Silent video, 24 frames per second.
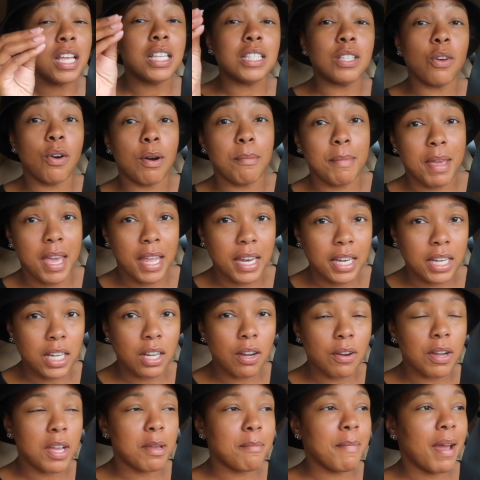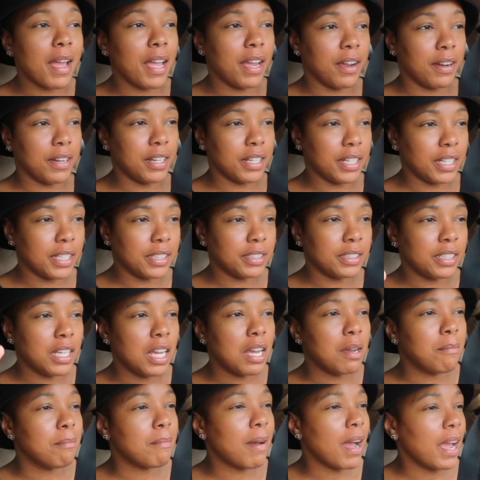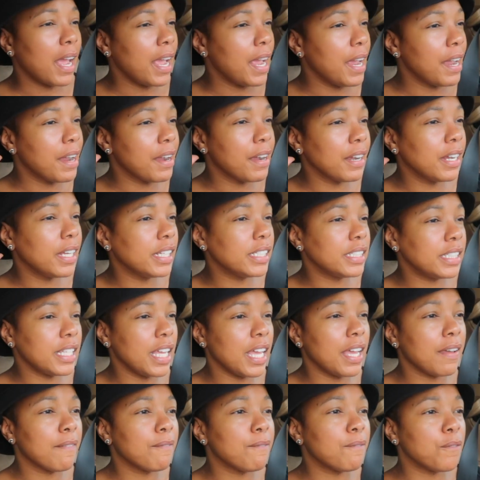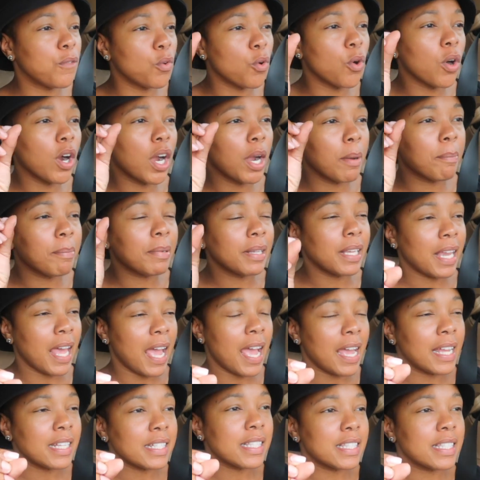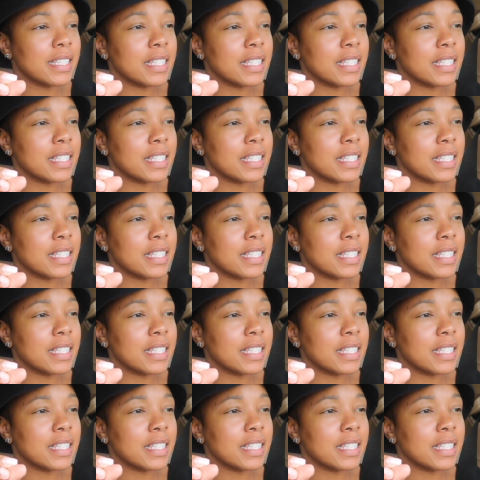so i'm heading to go get my hair done my hair is in four plaits